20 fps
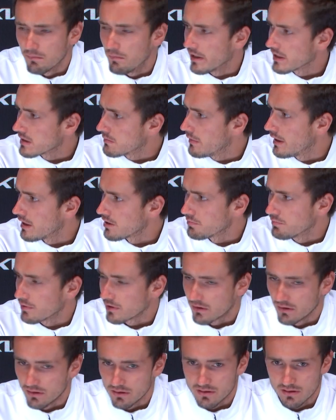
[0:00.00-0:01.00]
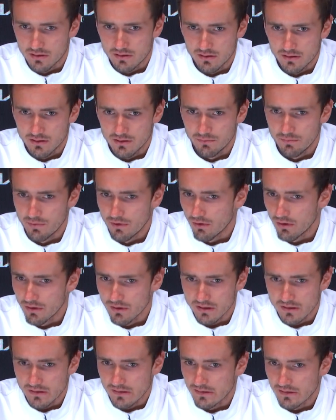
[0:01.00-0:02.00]
the best match because, to be
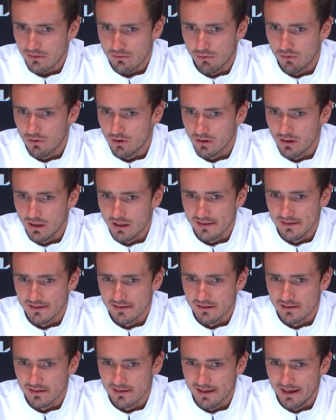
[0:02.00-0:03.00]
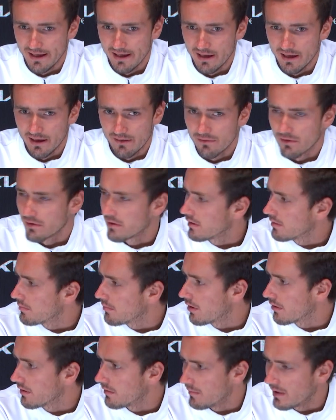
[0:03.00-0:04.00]
honest, the score doesn't say everything
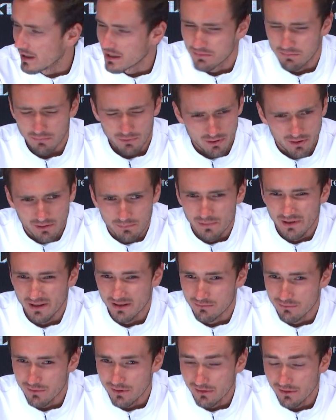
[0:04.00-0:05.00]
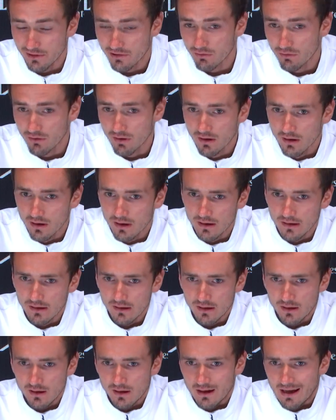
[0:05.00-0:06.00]
about the match. Botic played really good.
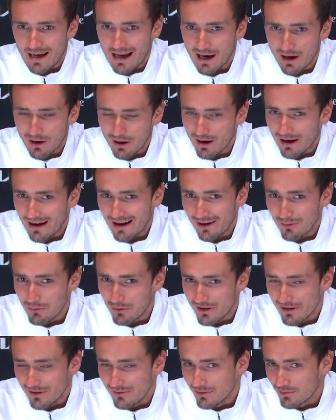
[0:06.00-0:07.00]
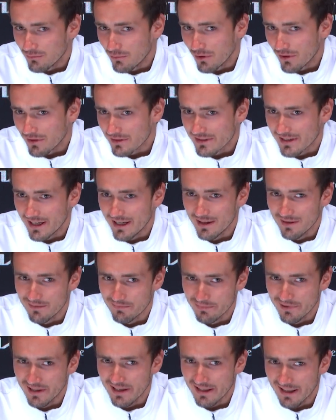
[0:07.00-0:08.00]
I even want to say he
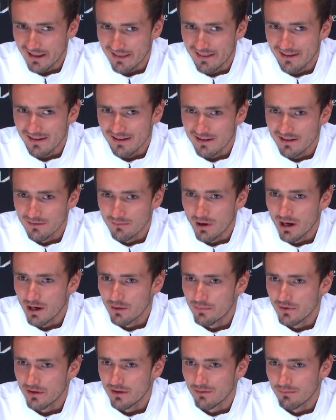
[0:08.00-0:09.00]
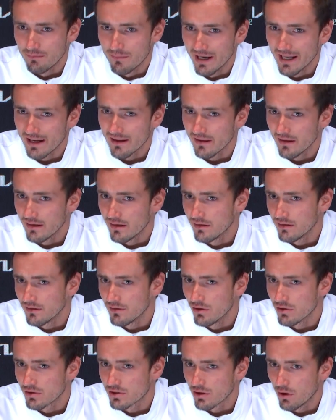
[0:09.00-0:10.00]
played, I think, in my opinion, better than in
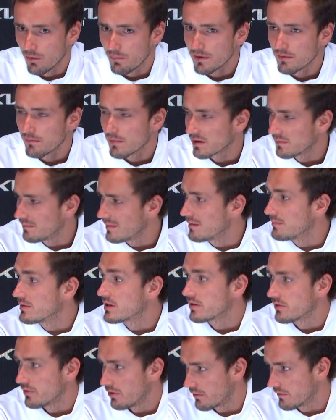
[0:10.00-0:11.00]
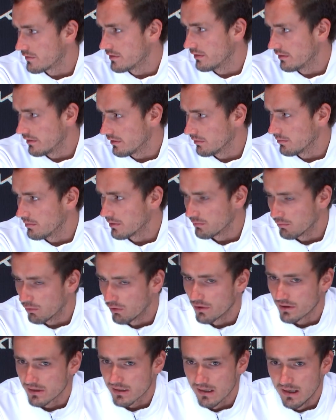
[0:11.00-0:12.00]
US Open, but maybe served a little bit
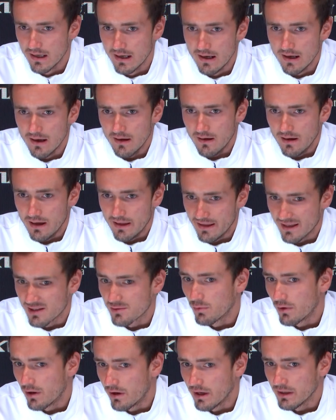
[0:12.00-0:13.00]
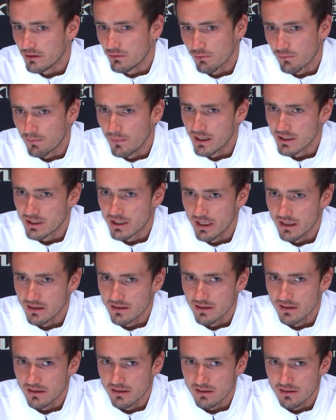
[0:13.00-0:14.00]
worse. And that's where I took my
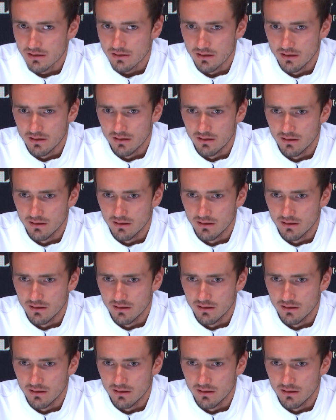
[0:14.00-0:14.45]
chances.